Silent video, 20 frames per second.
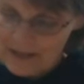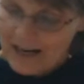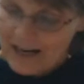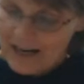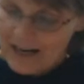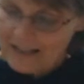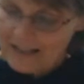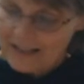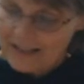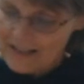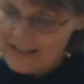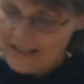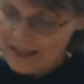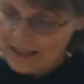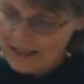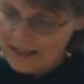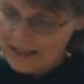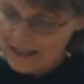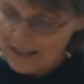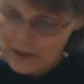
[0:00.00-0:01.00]
I
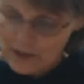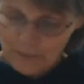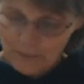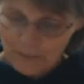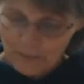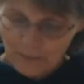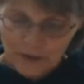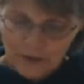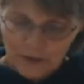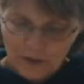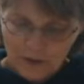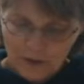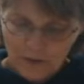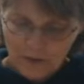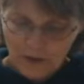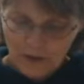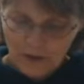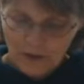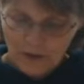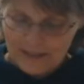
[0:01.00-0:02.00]
decided to put a note
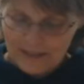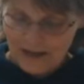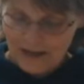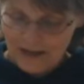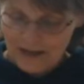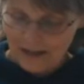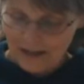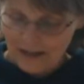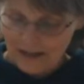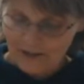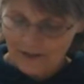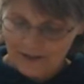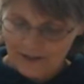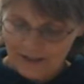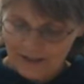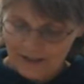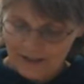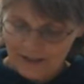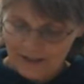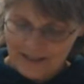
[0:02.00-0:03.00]
on his collar.
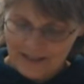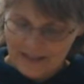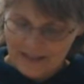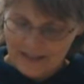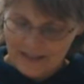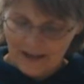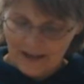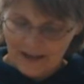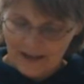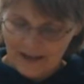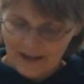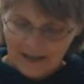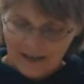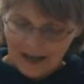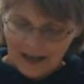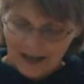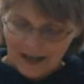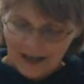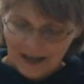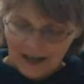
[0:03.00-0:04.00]
It said,
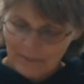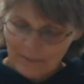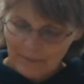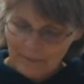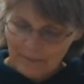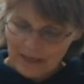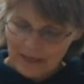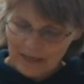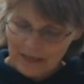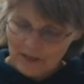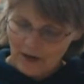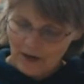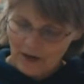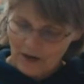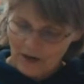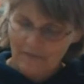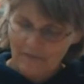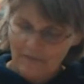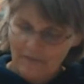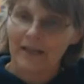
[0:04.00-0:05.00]
I am
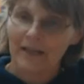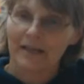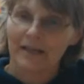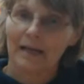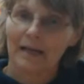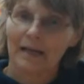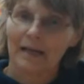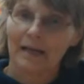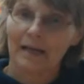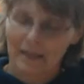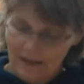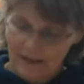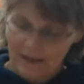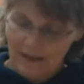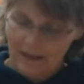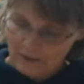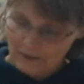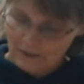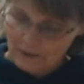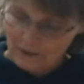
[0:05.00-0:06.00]
Azar, and I'm an
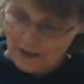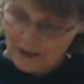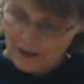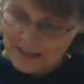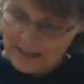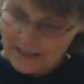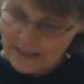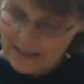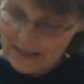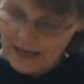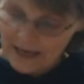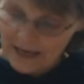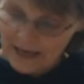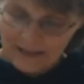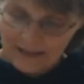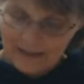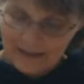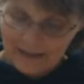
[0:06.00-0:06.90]
FFRC cat.